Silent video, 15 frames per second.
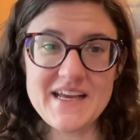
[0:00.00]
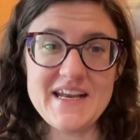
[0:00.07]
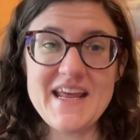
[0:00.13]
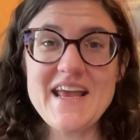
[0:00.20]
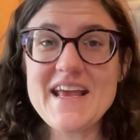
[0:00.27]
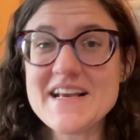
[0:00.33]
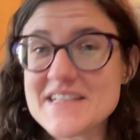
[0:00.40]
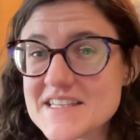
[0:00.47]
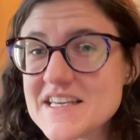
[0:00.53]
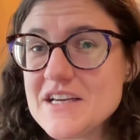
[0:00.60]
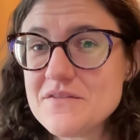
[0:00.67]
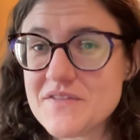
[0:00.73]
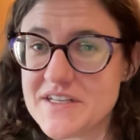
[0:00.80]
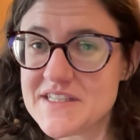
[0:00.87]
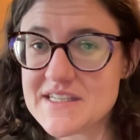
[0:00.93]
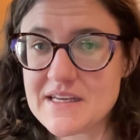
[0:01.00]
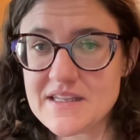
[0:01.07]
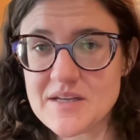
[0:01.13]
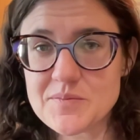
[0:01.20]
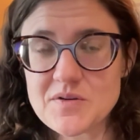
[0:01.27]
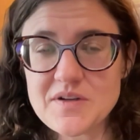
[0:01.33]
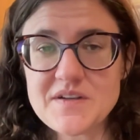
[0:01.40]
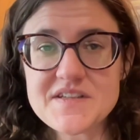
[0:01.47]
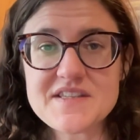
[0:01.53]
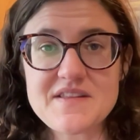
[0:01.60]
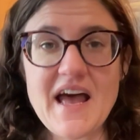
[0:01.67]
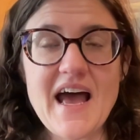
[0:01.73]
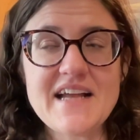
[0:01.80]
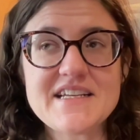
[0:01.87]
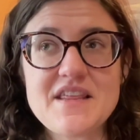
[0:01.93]
It is convincing liberals
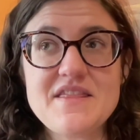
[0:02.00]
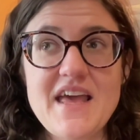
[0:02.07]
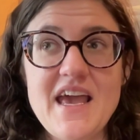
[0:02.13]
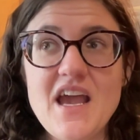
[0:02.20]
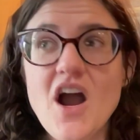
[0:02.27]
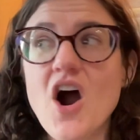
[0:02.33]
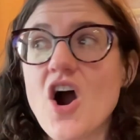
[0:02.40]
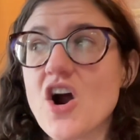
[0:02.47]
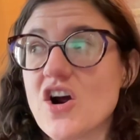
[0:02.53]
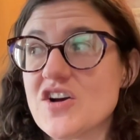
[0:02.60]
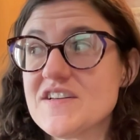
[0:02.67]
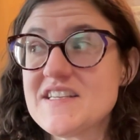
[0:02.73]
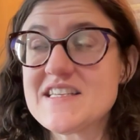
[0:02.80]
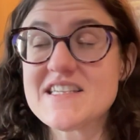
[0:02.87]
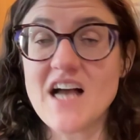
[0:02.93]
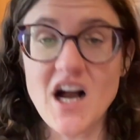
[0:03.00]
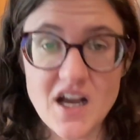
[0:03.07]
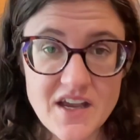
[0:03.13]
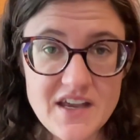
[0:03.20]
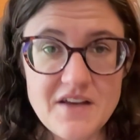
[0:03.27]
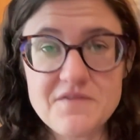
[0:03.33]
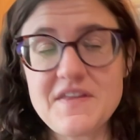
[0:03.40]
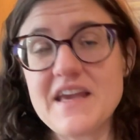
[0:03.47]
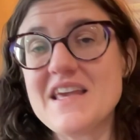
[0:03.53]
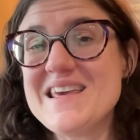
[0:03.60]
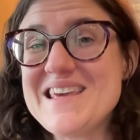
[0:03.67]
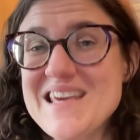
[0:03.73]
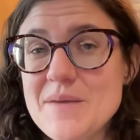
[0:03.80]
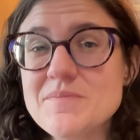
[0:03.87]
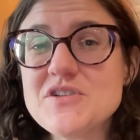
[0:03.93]
that they are sunk if they
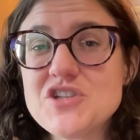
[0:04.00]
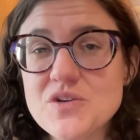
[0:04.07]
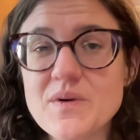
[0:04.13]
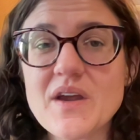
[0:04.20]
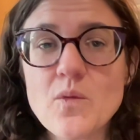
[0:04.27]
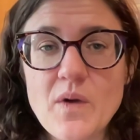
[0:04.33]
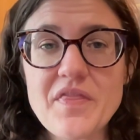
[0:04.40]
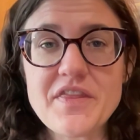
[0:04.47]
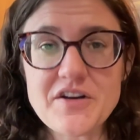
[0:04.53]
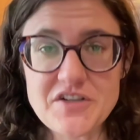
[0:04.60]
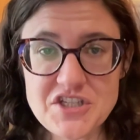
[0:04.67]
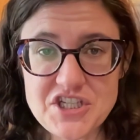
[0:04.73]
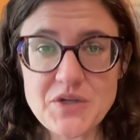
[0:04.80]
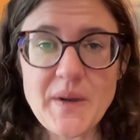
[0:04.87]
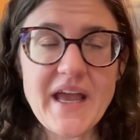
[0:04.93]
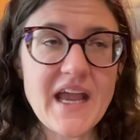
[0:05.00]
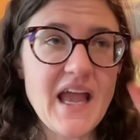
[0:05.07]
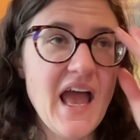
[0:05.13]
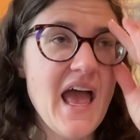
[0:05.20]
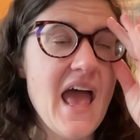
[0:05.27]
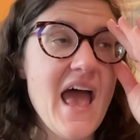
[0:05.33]
keep doing what they're doing.